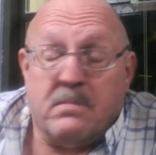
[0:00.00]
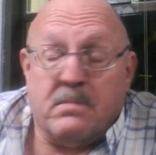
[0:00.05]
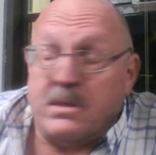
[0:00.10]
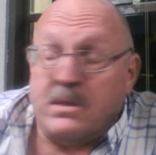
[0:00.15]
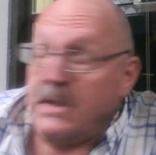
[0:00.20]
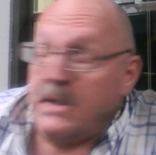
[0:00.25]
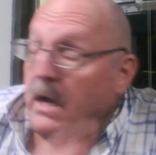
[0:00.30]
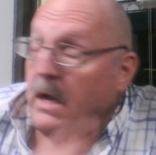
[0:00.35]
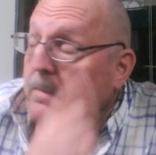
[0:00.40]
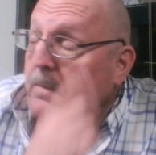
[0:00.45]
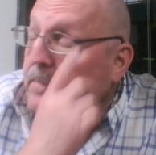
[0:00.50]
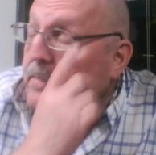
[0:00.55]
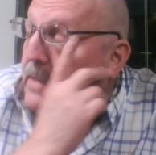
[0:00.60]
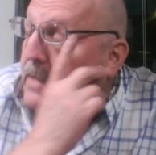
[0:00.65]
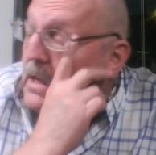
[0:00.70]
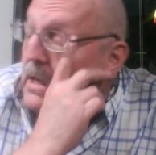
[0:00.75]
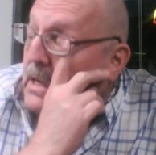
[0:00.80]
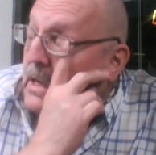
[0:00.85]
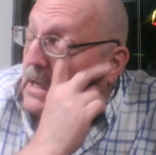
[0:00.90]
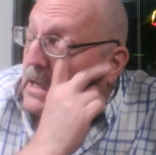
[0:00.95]
But yeah,
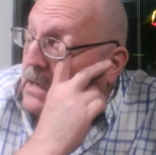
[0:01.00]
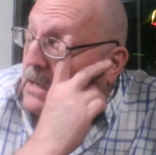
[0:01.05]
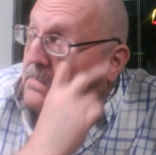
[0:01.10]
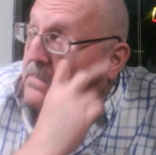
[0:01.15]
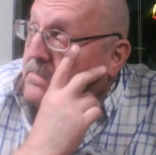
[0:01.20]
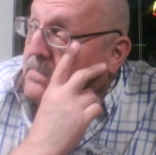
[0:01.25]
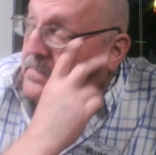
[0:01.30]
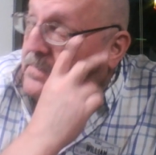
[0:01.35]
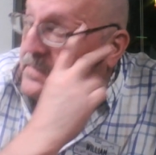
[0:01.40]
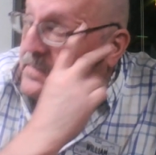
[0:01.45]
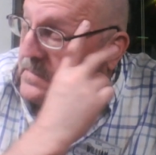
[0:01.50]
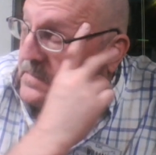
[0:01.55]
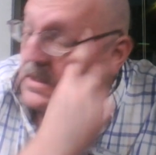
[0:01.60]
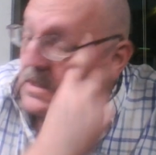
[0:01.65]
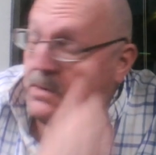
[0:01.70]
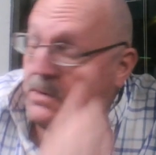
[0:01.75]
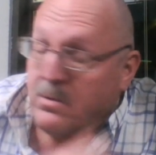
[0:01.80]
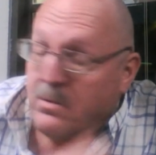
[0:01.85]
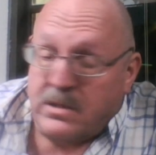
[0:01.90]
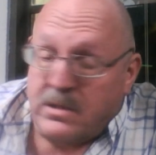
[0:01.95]
uh,
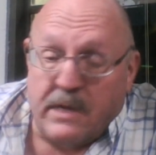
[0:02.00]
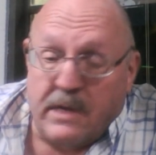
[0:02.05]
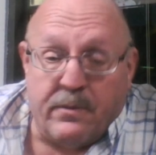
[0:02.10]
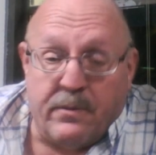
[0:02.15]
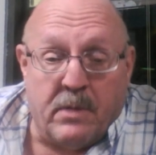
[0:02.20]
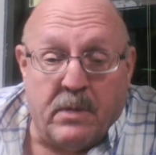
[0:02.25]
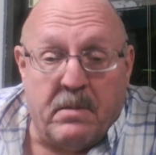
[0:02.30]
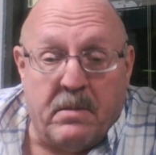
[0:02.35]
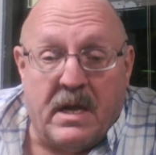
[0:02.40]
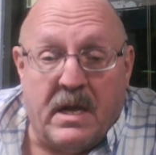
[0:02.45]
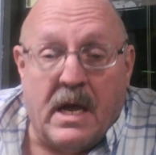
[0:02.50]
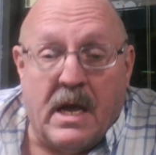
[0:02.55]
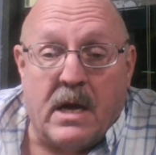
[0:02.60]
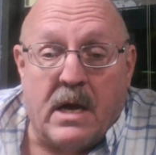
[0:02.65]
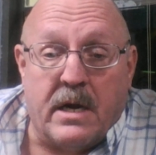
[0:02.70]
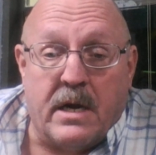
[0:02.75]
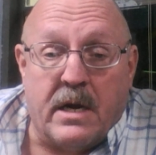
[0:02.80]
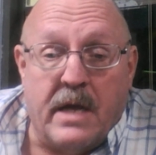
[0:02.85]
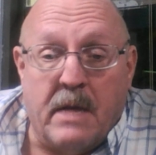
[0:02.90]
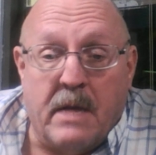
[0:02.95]
I will definitely be
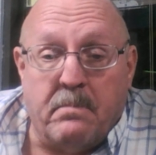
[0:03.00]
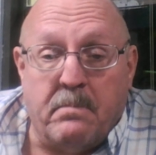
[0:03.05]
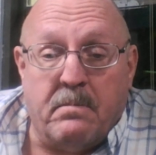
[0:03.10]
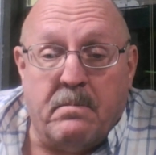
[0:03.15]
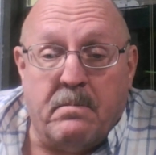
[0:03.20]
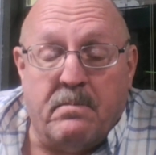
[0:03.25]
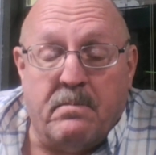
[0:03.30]
out of debt.